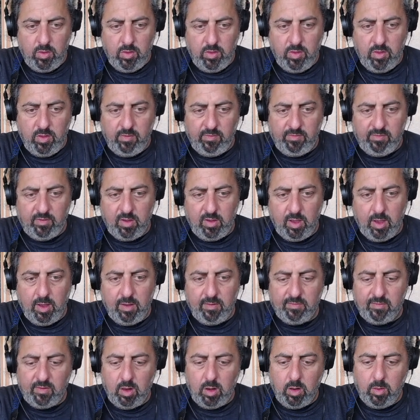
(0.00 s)
This
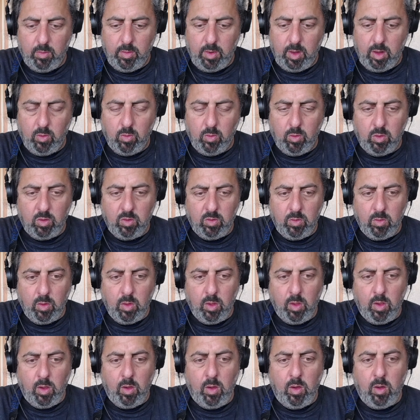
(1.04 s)
guy's going to be, we'll
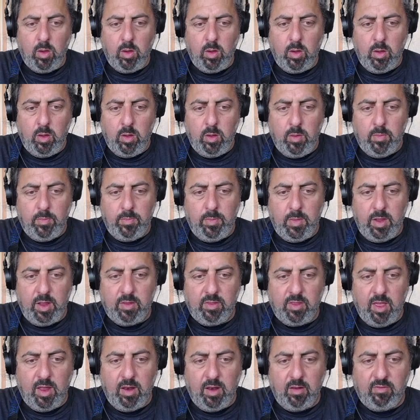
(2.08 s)

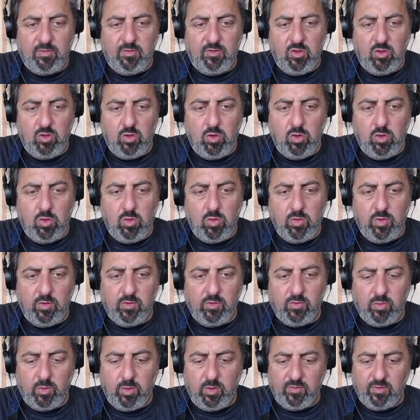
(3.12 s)
make that a 2.
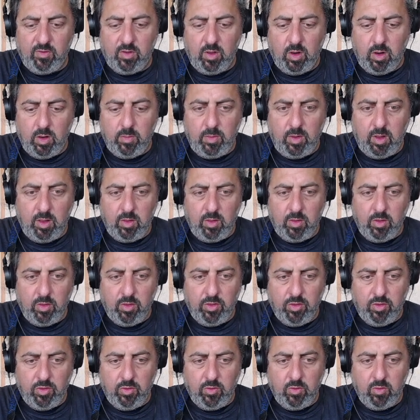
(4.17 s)
This one is going to be the
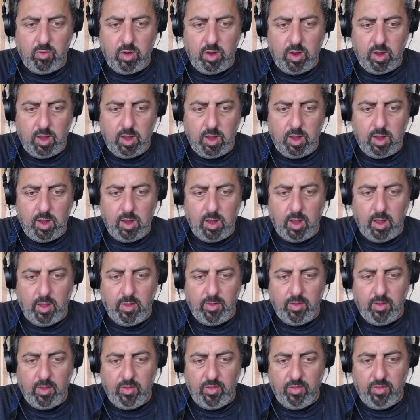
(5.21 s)
3. And
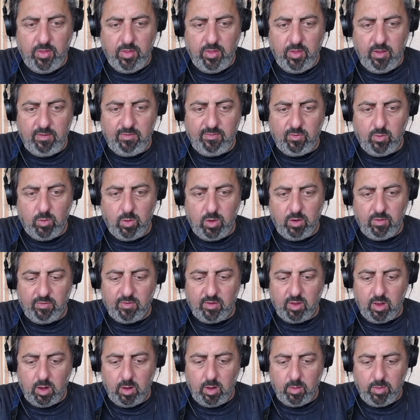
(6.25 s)
then this one is
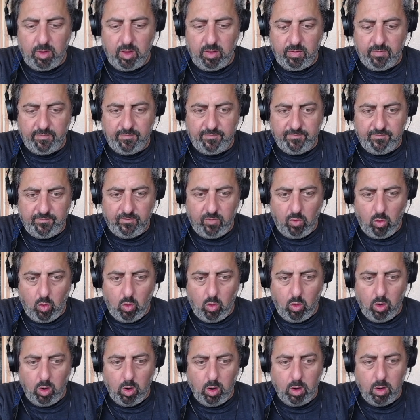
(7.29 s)
going to be the
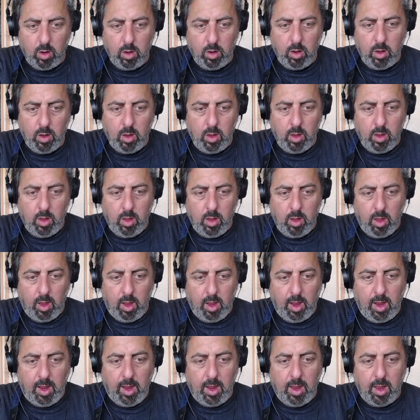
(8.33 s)
4.
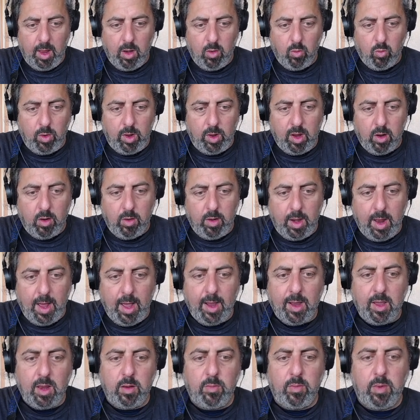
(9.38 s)
And we are
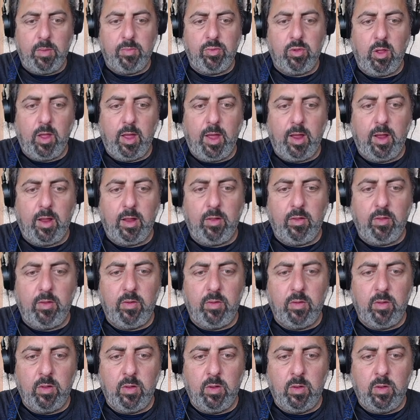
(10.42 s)
not going to be
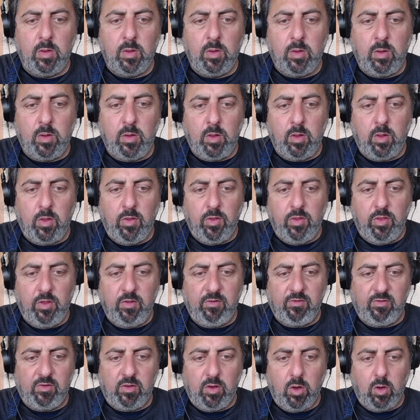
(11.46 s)
playing
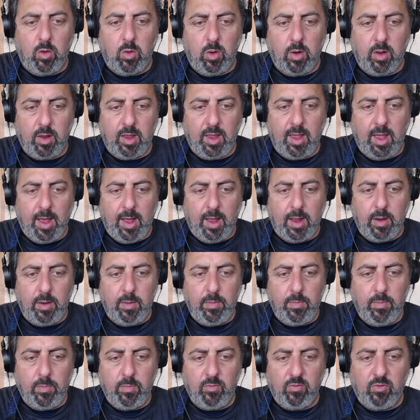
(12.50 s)
this note
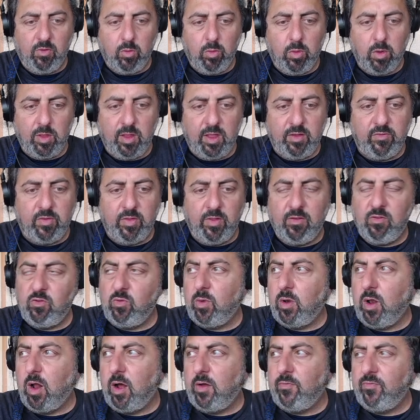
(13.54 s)
again. So we're leaving this one
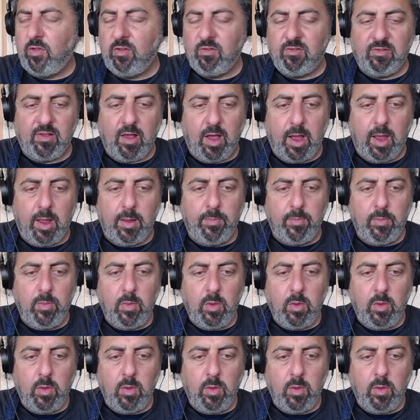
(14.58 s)
off this time.